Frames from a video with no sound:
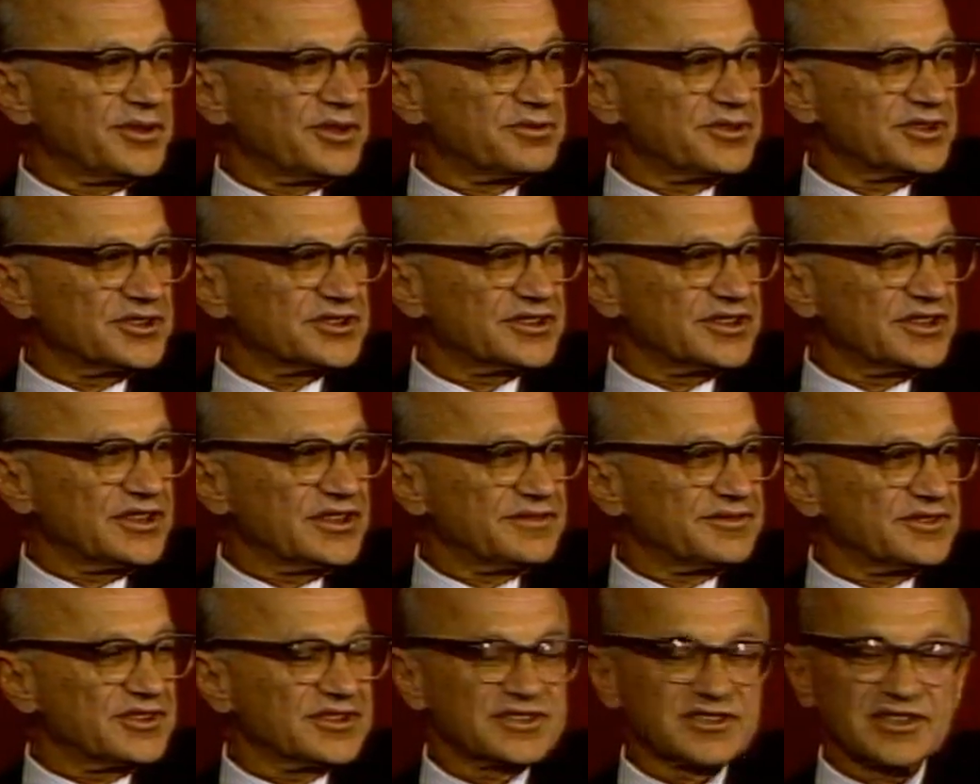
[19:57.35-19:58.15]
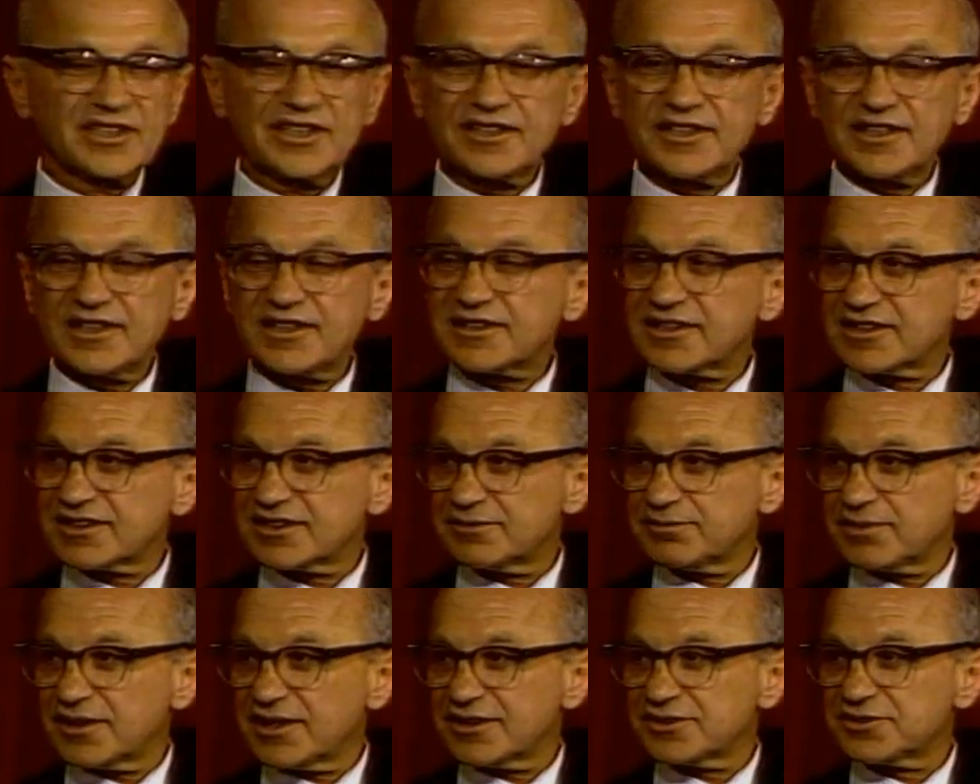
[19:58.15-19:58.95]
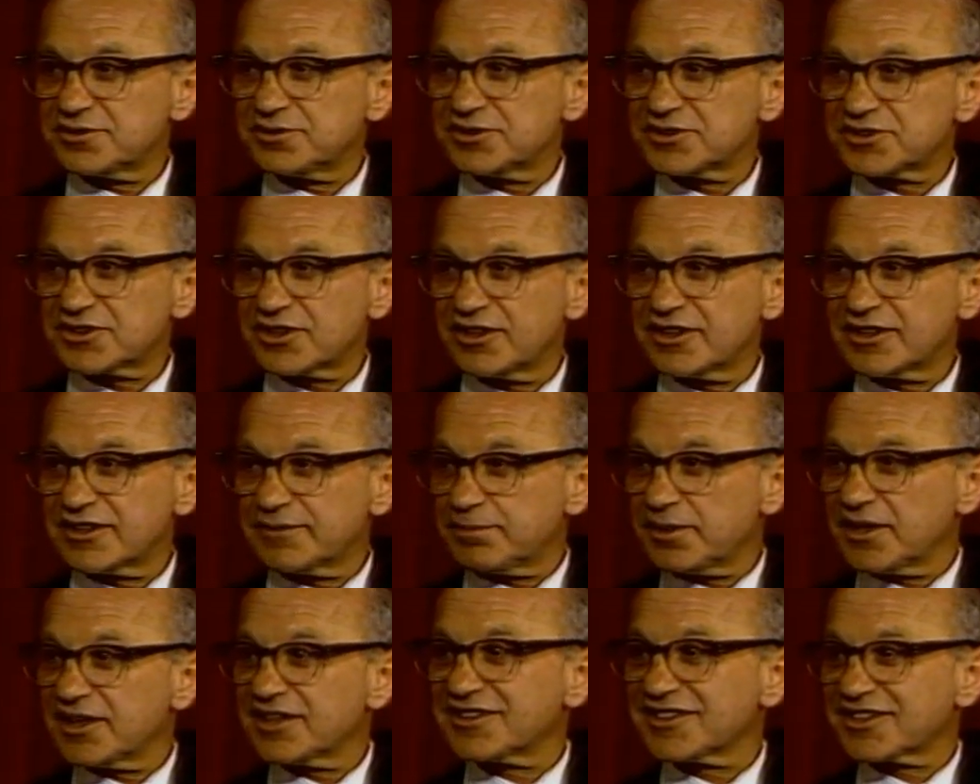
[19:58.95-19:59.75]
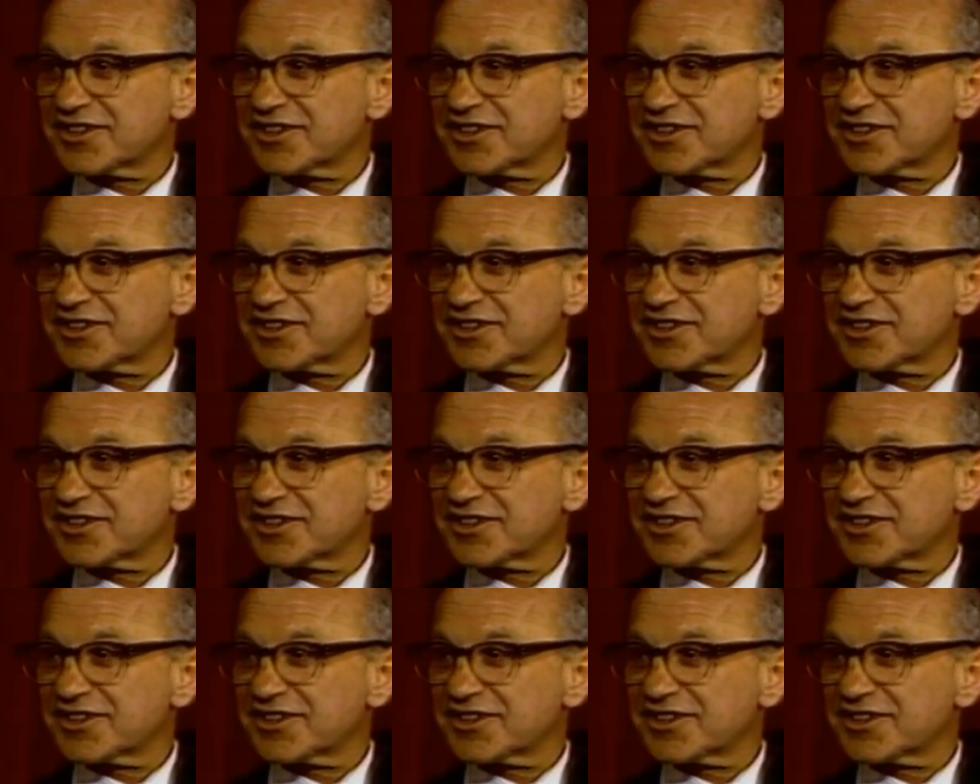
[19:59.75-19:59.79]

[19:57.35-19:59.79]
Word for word: received and say nothing about who is going to pay the